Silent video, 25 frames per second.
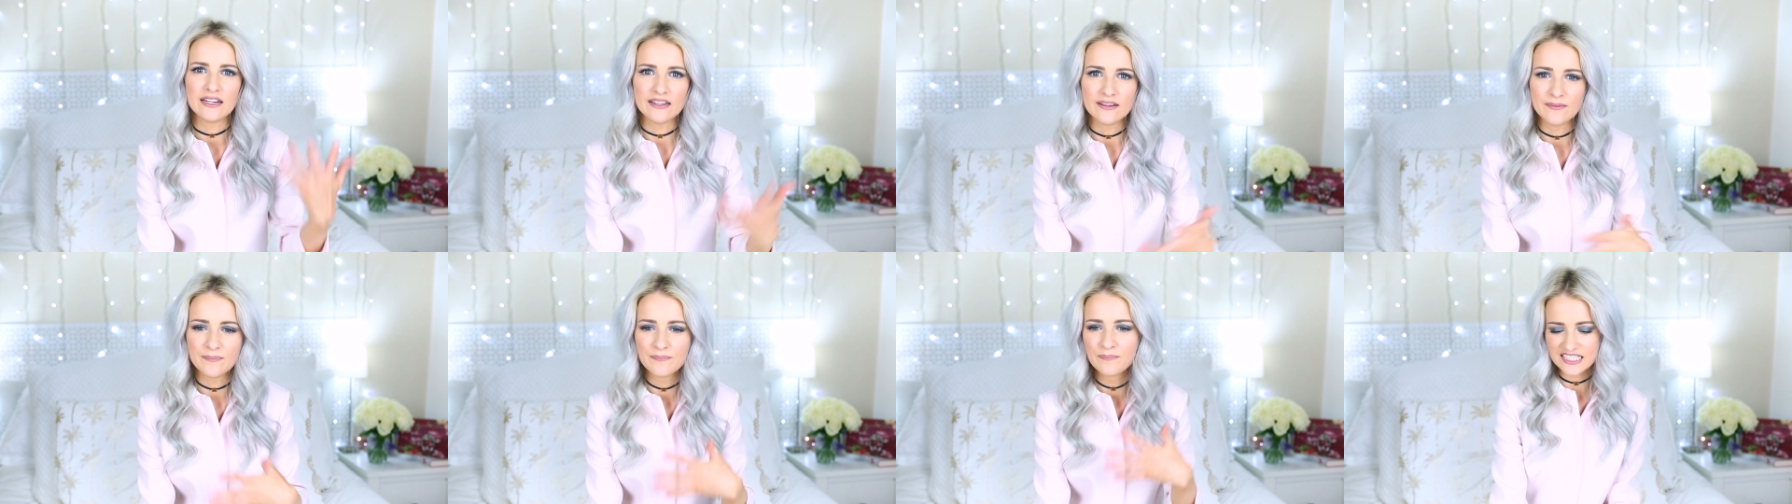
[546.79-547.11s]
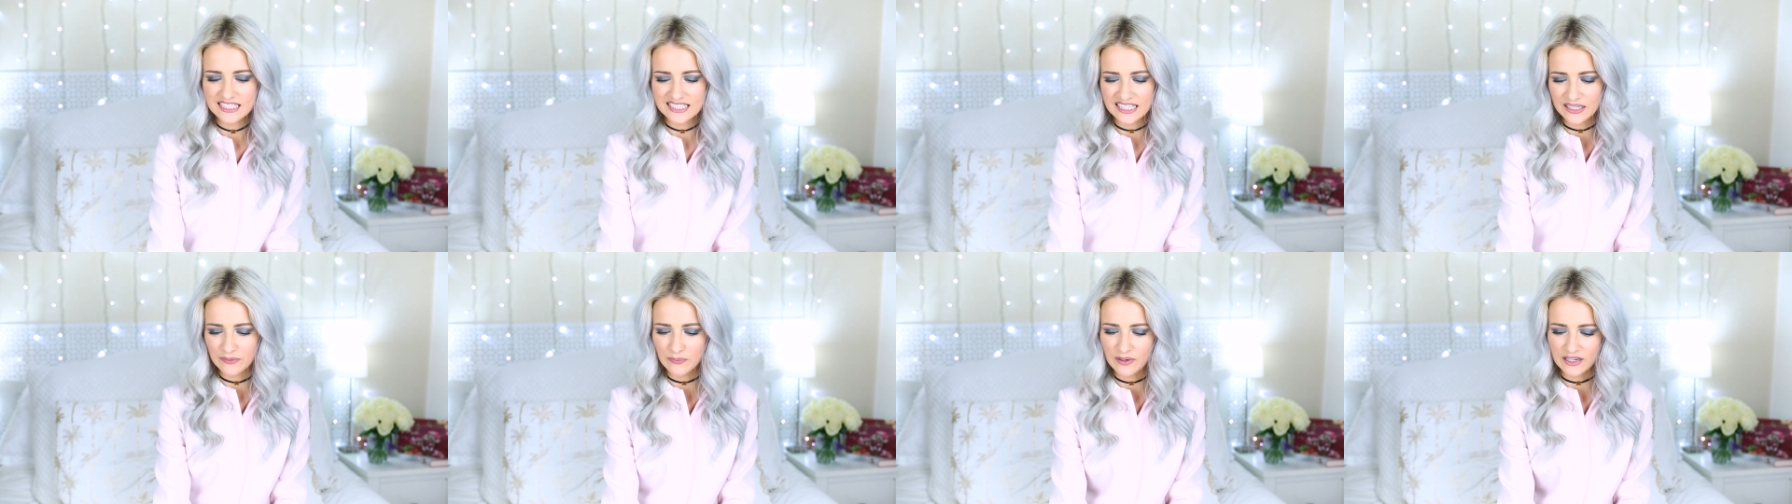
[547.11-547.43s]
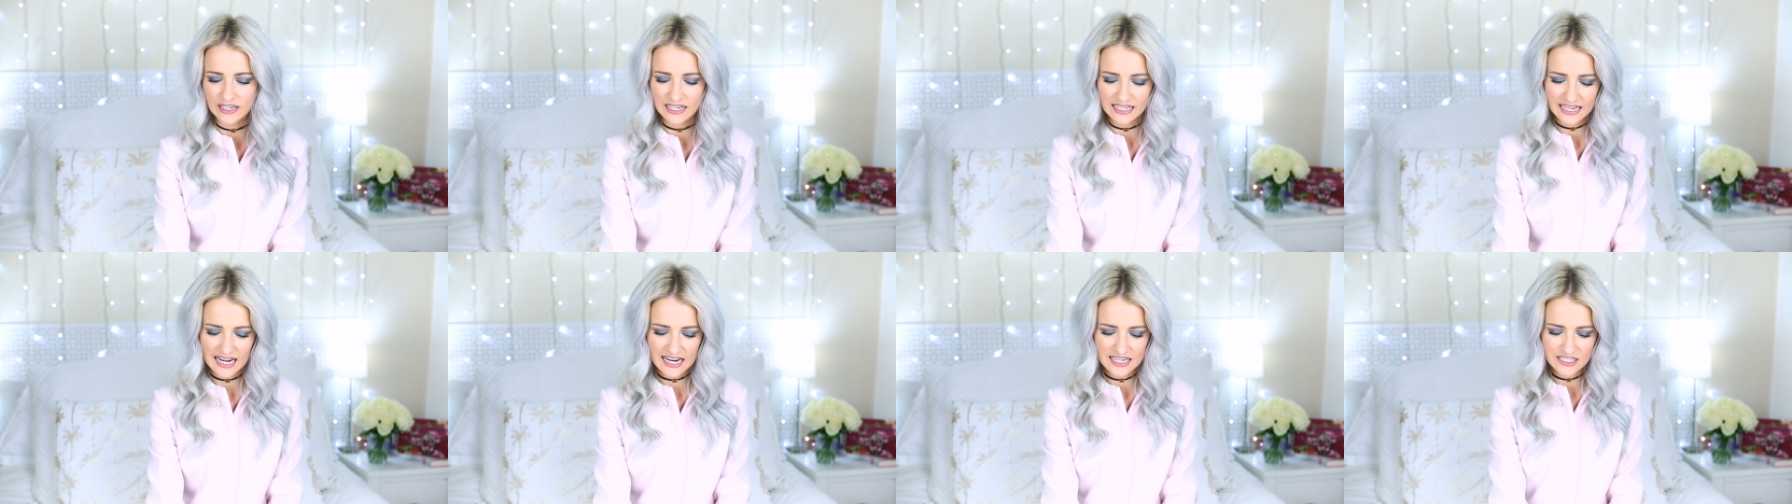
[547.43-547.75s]
and see
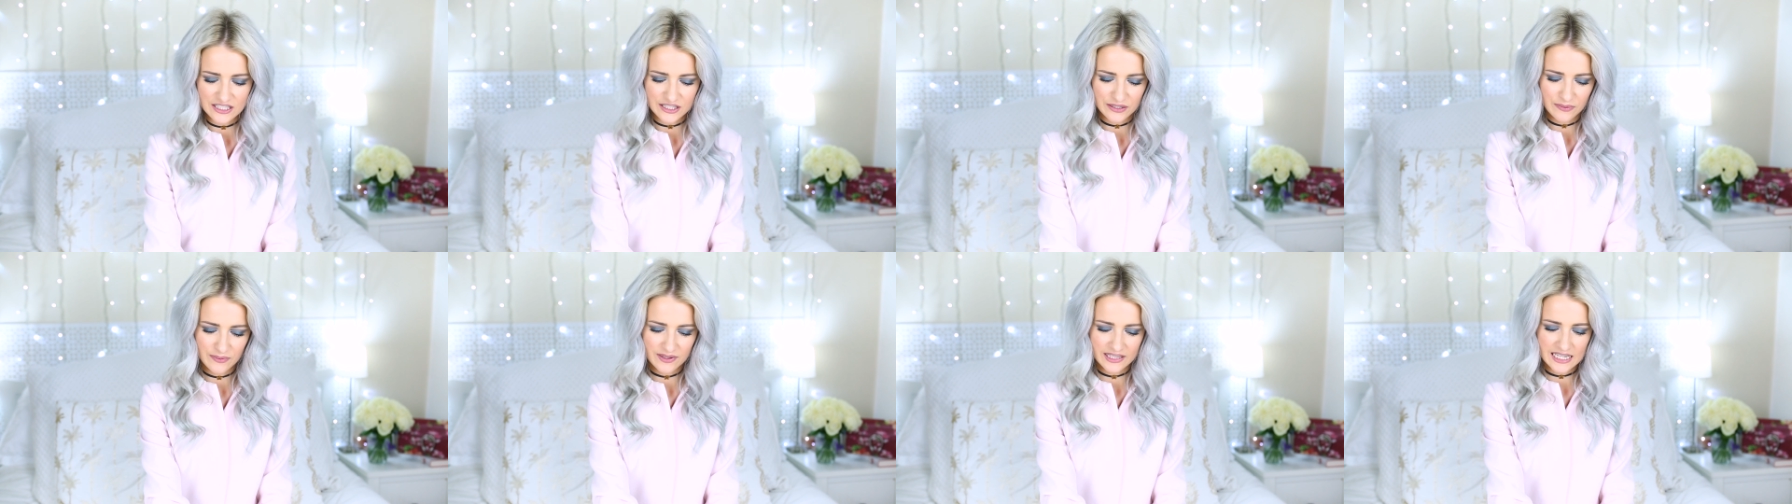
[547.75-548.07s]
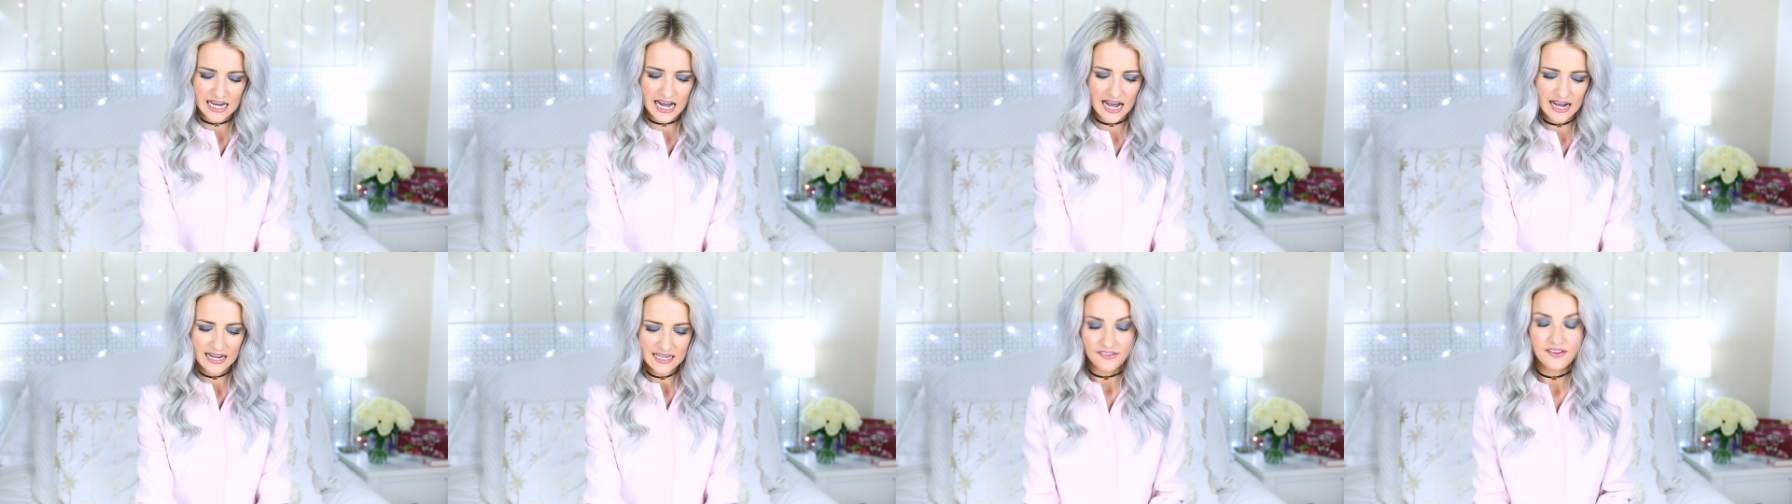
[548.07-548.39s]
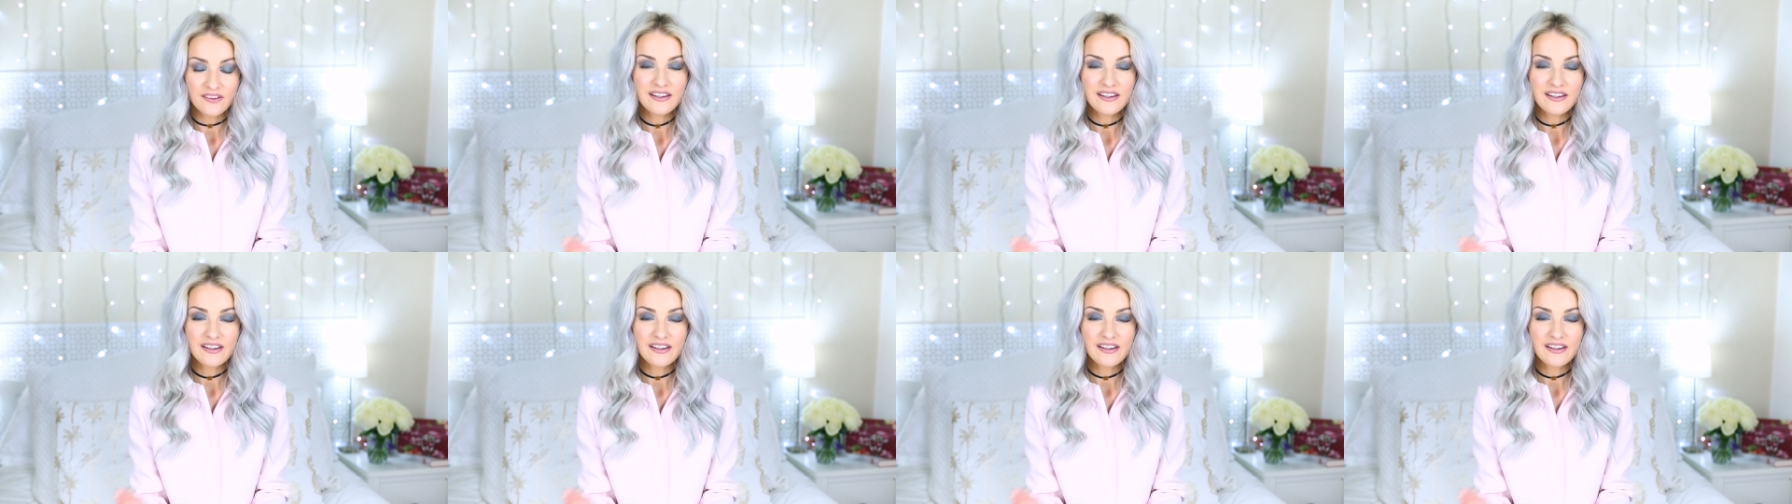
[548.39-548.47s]
where I get to with that.